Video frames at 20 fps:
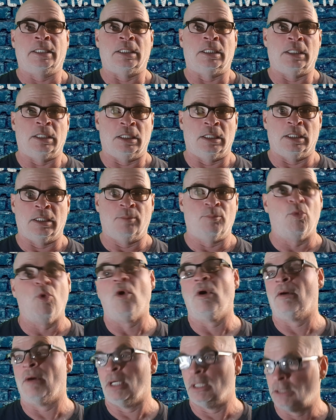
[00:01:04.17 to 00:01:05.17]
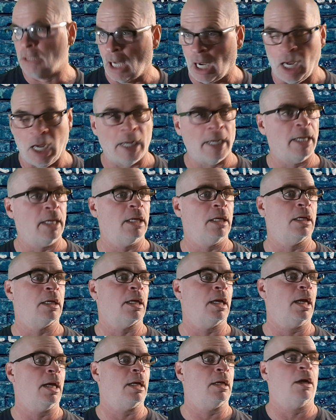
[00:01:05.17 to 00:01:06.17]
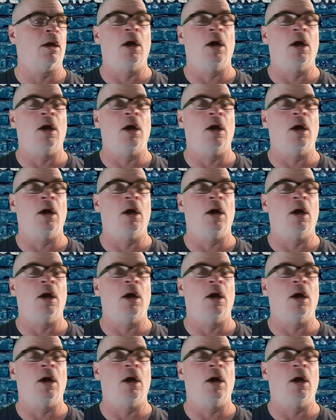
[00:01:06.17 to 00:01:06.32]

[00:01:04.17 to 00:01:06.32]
More are dying at a